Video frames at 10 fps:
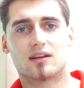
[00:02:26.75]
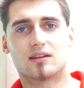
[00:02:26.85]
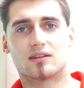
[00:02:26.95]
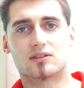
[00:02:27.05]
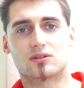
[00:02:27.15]

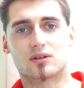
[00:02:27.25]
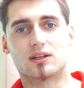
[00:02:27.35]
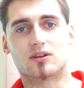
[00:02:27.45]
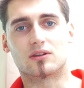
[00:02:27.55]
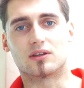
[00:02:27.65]
it is
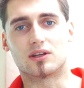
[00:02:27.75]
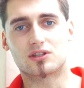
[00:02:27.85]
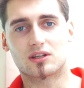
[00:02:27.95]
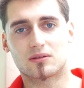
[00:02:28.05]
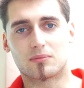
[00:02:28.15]
already
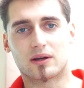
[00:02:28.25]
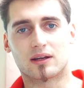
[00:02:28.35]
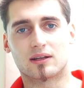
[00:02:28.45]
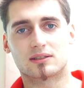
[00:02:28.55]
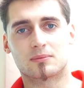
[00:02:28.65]
conditioned
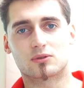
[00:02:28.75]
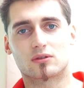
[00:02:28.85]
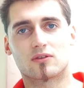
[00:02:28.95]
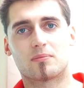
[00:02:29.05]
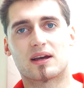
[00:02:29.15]
by some
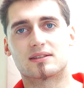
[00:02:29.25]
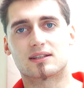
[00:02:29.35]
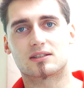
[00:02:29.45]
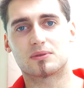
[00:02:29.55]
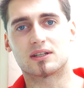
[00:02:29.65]
sort of past
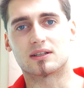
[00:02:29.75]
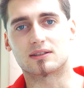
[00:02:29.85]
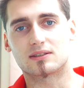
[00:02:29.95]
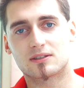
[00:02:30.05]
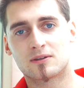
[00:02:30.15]

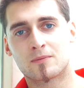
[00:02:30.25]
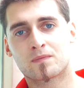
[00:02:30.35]
experience.